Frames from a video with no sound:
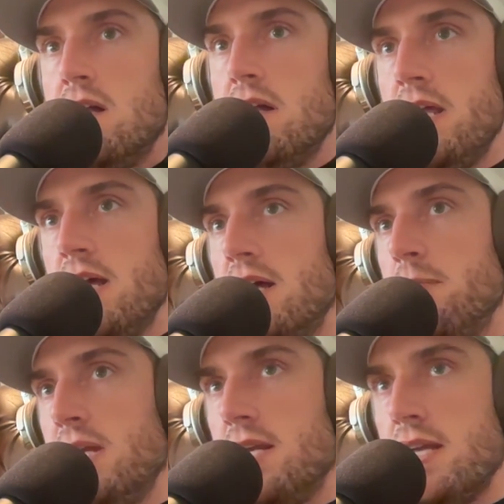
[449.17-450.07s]
yeah, I
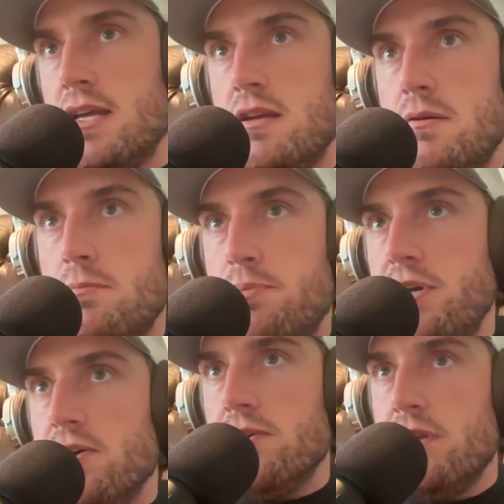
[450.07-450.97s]
mean, again,
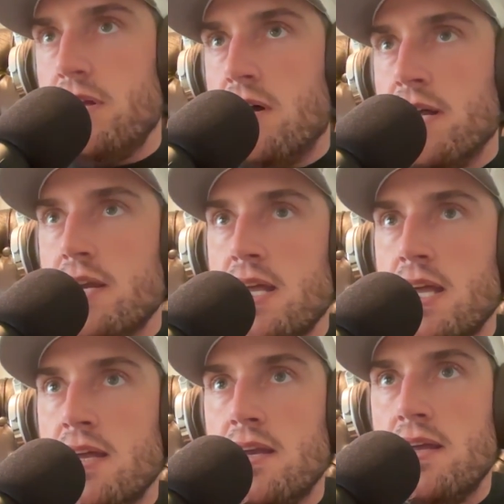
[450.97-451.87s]
pretty early on,
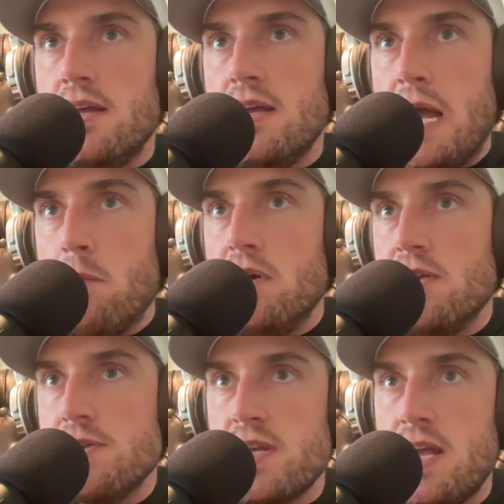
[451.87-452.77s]
and I
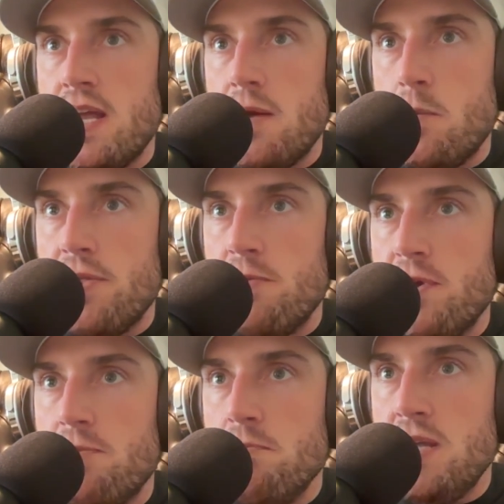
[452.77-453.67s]
will say
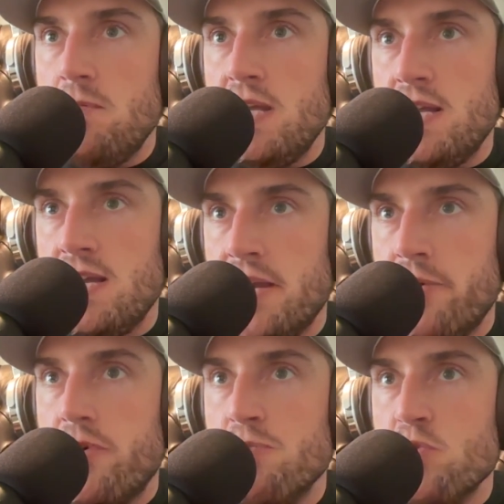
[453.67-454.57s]
with me being kind
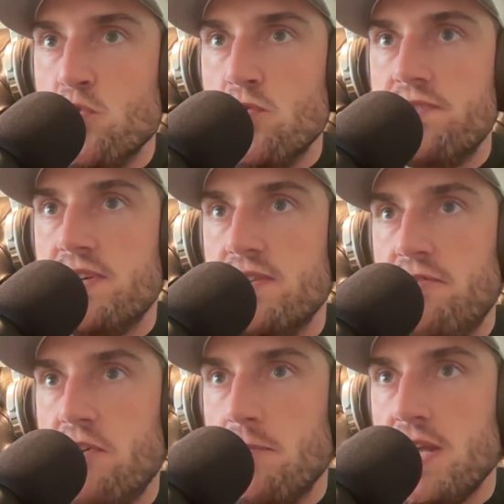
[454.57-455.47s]
of removed
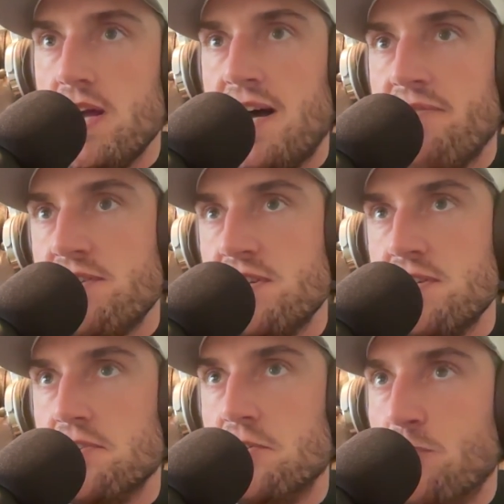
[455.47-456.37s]
from the
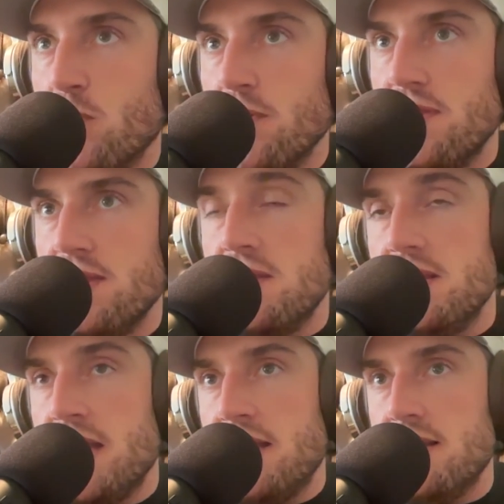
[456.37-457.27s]
offices a little more the
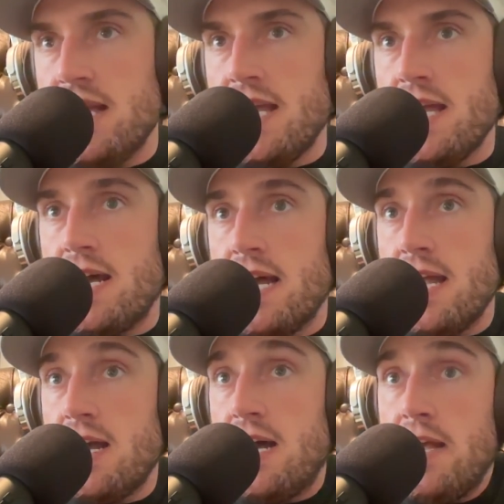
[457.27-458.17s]
day to day,
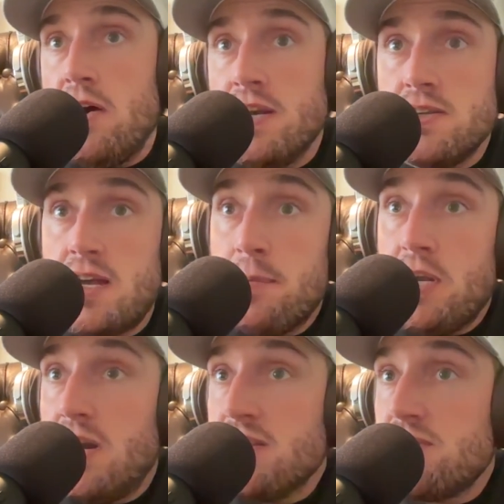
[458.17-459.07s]
I
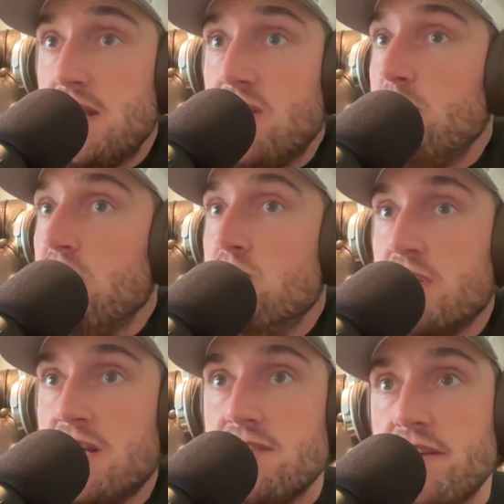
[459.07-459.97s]
mean honestly, they could be
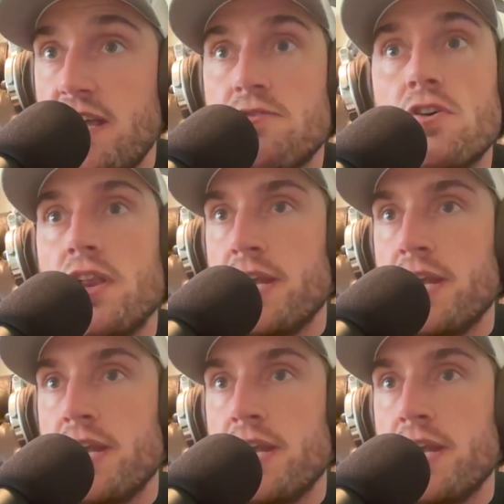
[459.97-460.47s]
using it today for all I